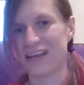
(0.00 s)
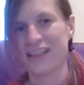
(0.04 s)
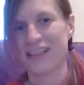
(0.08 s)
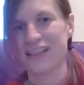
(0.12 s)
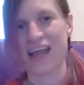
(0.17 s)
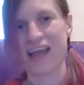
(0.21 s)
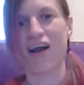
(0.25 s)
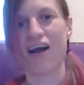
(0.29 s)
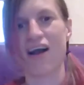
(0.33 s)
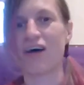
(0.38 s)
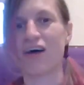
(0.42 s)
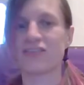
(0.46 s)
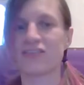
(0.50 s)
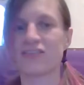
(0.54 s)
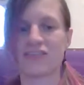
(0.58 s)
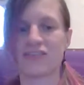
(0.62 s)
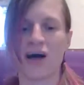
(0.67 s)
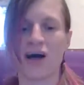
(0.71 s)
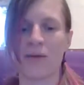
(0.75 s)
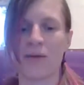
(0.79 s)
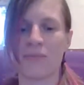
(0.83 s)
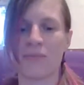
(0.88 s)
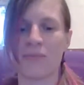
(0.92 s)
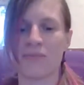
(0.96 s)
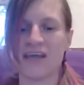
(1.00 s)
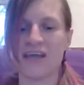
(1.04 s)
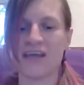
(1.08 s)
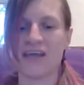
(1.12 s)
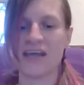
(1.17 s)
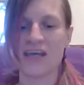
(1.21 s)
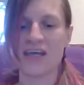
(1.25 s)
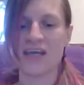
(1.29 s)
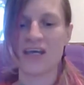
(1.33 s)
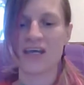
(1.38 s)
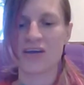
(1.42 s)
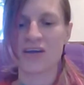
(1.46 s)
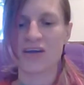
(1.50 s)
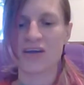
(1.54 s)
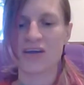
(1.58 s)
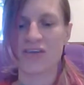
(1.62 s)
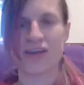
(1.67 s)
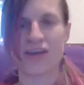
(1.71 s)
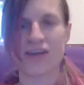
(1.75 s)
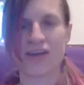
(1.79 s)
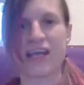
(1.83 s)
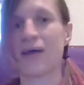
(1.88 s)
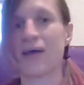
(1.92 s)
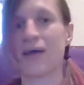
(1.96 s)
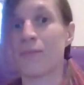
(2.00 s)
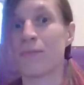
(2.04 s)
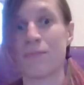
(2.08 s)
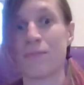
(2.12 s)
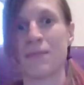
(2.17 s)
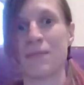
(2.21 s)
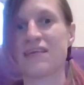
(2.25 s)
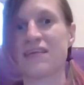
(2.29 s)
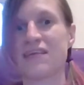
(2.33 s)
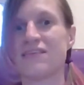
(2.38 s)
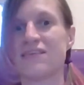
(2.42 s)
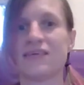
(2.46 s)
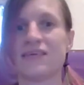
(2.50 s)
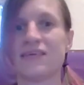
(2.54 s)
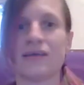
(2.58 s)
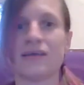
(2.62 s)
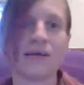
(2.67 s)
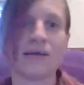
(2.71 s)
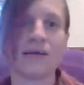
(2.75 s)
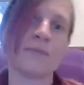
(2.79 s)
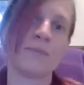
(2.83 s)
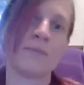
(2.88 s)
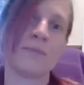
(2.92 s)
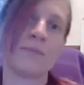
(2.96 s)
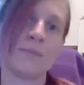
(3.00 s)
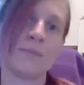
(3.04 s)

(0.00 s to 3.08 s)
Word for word: there are some great, amazing